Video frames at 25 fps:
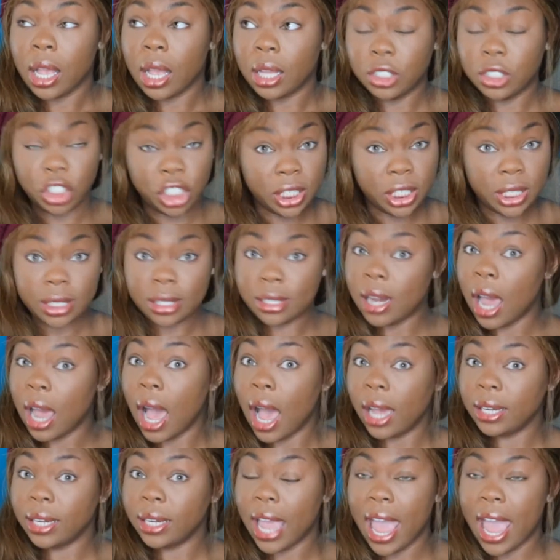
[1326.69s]
She does
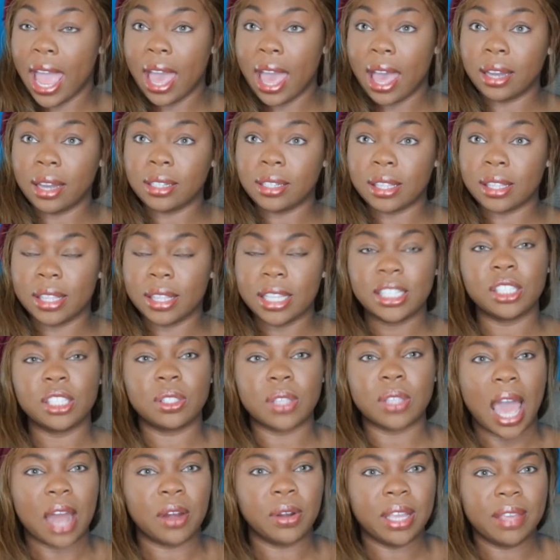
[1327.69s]
not. And this is,
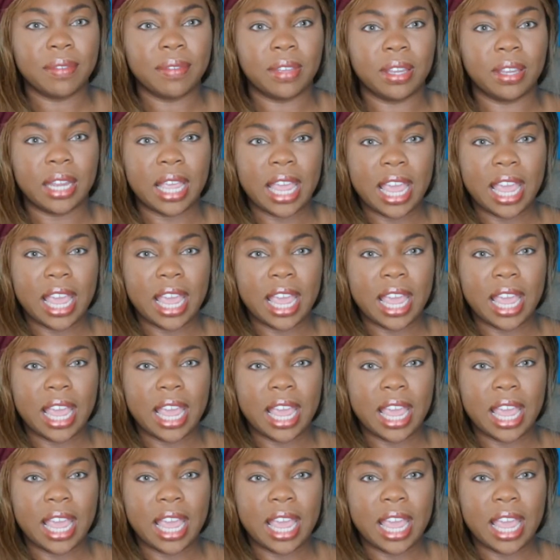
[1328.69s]
I don't even